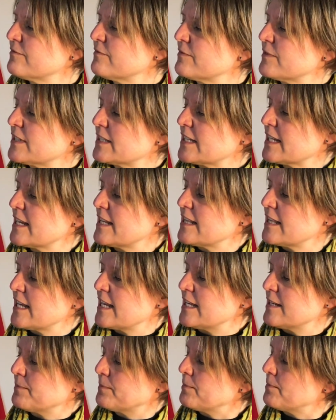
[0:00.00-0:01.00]
see
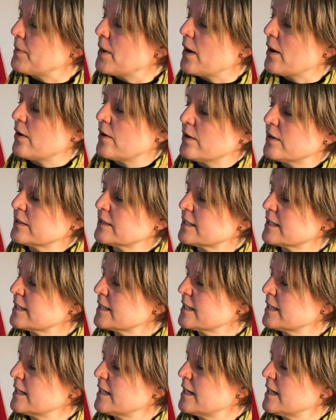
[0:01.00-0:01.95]
these parts,